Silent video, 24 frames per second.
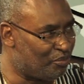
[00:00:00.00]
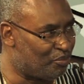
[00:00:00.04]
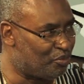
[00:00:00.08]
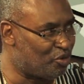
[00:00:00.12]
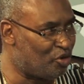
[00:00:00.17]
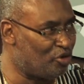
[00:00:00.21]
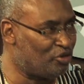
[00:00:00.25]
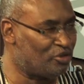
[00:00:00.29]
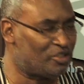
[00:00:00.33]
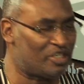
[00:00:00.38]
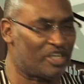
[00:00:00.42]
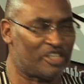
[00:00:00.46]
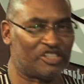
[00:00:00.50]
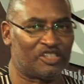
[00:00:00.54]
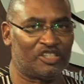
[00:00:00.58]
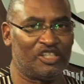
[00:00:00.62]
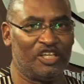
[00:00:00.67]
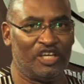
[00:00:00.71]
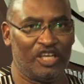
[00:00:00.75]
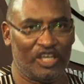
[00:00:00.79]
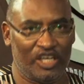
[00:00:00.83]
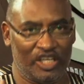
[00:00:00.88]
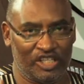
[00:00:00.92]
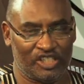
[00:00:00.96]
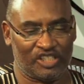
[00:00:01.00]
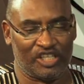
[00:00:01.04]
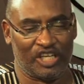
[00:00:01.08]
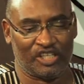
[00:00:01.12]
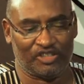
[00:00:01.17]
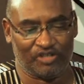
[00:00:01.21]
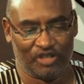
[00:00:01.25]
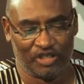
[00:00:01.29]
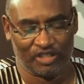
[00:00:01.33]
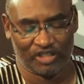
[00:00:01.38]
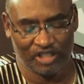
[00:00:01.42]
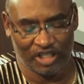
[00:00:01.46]
a protest,
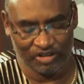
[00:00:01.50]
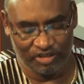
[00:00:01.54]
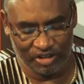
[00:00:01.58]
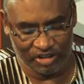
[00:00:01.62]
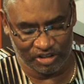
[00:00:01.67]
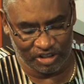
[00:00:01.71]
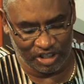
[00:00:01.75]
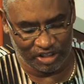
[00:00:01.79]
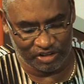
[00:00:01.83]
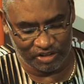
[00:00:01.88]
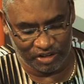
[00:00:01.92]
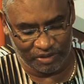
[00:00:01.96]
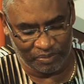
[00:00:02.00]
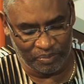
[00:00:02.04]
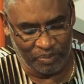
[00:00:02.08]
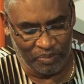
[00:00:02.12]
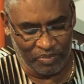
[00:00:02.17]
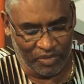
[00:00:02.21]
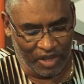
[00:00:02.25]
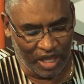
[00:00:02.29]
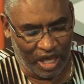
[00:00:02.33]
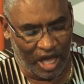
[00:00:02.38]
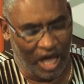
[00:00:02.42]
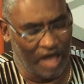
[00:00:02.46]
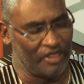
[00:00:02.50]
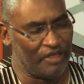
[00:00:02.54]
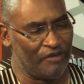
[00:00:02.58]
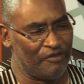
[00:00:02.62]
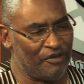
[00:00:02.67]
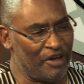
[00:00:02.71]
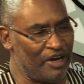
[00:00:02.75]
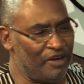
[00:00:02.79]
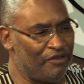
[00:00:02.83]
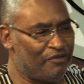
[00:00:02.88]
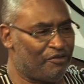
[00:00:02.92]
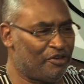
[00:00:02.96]
etc., etc., etc. At the
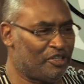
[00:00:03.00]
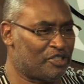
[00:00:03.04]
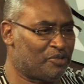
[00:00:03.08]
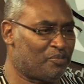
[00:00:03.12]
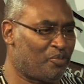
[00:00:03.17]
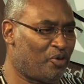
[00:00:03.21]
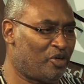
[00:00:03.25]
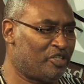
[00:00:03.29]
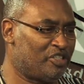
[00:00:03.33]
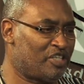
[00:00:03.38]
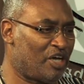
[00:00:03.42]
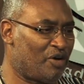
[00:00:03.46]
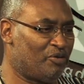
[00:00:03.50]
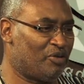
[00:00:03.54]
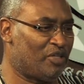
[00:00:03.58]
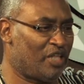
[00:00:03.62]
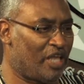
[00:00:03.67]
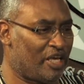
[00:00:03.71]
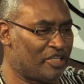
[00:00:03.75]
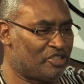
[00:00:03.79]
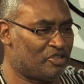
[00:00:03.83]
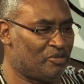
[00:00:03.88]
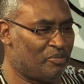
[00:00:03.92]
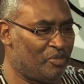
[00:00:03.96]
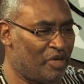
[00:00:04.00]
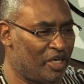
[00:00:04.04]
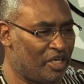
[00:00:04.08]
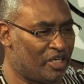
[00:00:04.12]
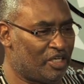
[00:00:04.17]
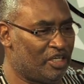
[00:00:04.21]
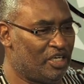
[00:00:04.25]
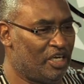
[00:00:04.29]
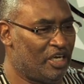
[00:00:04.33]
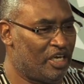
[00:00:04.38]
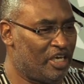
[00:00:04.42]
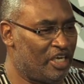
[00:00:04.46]
very first point I would like to
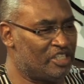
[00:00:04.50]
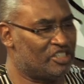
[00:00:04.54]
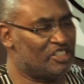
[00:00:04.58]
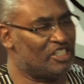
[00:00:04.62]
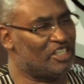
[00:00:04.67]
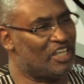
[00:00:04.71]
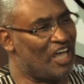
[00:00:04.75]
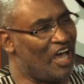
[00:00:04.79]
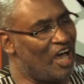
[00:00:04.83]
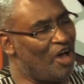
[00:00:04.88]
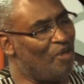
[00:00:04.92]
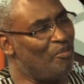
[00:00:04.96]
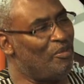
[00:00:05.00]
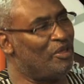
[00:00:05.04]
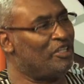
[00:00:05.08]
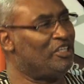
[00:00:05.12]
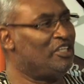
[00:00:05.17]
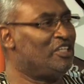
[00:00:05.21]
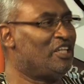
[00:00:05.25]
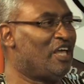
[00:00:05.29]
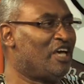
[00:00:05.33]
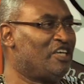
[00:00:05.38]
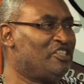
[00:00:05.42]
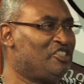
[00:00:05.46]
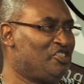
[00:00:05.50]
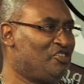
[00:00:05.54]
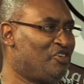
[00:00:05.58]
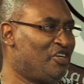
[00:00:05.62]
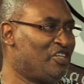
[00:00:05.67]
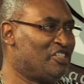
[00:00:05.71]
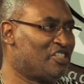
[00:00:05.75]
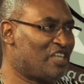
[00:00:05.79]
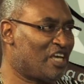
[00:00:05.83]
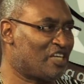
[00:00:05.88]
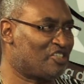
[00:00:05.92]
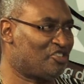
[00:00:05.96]
make is that how many
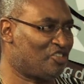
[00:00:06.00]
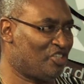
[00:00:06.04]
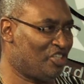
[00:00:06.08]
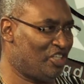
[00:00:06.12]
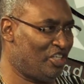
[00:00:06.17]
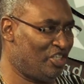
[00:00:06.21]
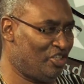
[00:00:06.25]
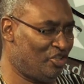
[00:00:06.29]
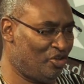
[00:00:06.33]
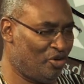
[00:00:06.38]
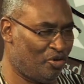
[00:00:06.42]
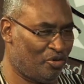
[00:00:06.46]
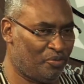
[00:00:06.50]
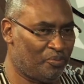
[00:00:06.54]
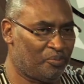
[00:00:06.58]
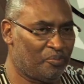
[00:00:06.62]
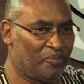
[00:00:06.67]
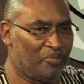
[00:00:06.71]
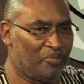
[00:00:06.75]
Nigerians actually know